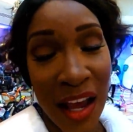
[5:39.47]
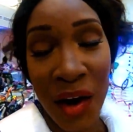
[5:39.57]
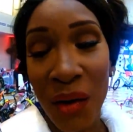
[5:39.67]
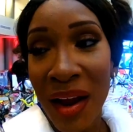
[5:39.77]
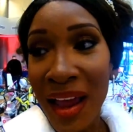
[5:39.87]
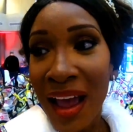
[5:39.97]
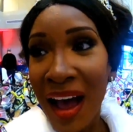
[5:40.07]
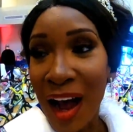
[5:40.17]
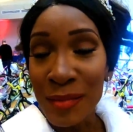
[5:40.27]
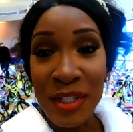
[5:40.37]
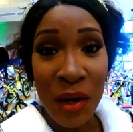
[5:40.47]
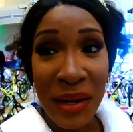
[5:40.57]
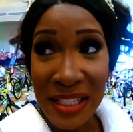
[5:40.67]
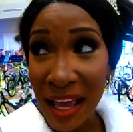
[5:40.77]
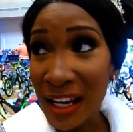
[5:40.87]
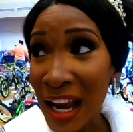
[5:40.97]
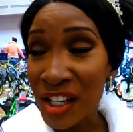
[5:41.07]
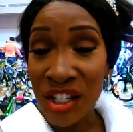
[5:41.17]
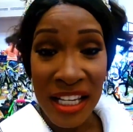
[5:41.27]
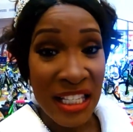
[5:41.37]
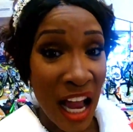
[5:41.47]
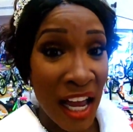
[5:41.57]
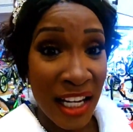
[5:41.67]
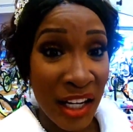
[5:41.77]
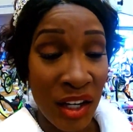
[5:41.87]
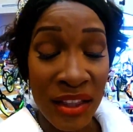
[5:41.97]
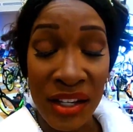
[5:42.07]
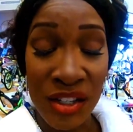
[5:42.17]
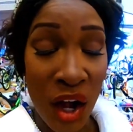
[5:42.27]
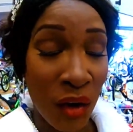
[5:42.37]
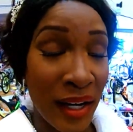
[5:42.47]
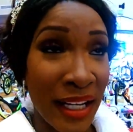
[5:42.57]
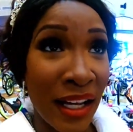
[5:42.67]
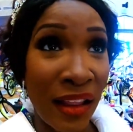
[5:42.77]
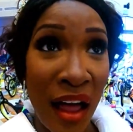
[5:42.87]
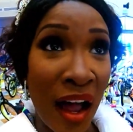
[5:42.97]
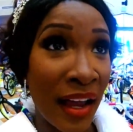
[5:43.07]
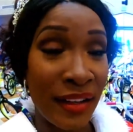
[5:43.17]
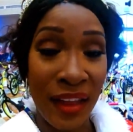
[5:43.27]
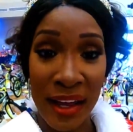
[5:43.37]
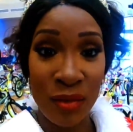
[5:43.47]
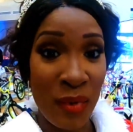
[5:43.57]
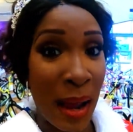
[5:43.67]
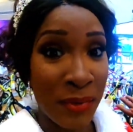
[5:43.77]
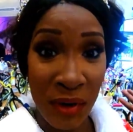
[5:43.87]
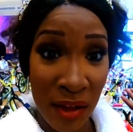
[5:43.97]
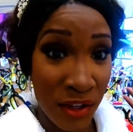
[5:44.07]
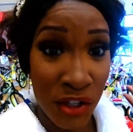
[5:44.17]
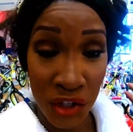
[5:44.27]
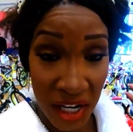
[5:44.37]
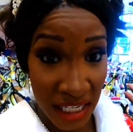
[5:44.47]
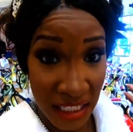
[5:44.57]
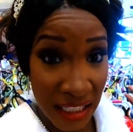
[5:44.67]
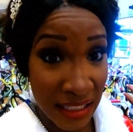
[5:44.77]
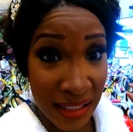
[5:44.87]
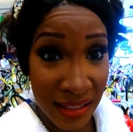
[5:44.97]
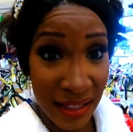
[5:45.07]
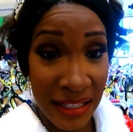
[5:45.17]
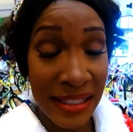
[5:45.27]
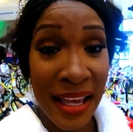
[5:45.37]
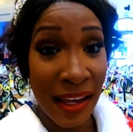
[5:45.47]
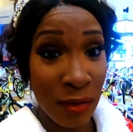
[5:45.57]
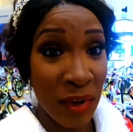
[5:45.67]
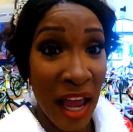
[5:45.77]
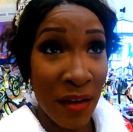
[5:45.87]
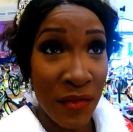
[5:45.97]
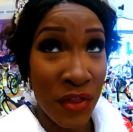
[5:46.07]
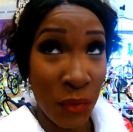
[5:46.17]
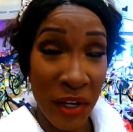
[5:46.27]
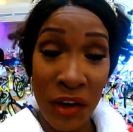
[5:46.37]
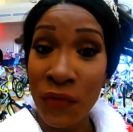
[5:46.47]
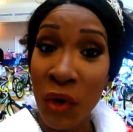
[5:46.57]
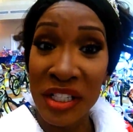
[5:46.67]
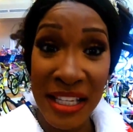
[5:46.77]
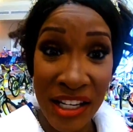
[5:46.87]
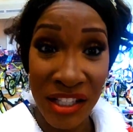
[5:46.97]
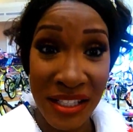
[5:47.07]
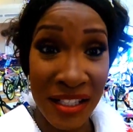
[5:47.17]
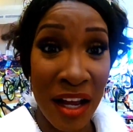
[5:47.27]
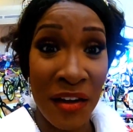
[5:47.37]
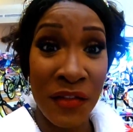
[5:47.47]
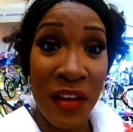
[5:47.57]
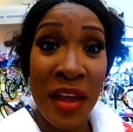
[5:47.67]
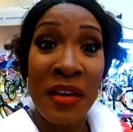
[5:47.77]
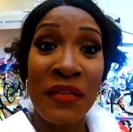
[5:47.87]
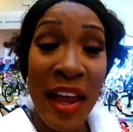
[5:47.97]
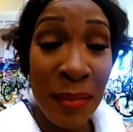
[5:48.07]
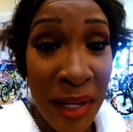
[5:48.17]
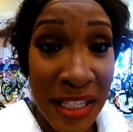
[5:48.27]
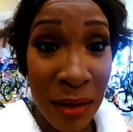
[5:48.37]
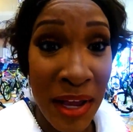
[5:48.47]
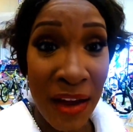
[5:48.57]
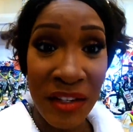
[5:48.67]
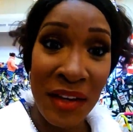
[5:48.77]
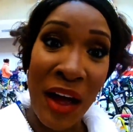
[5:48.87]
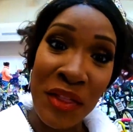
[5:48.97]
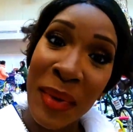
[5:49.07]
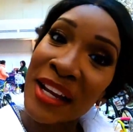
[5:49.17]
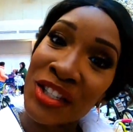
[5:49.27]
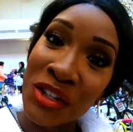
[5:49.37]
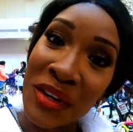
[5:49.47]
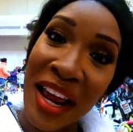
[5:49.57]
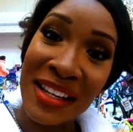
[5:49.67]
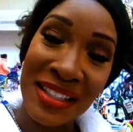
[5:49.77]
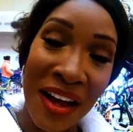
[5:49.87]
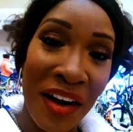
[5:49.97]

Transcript: So I'm so excited. I just got here and there's already a line like wrapped around the street. It's insane. And we have three or four sessions of families that we have to give out the bikes to today.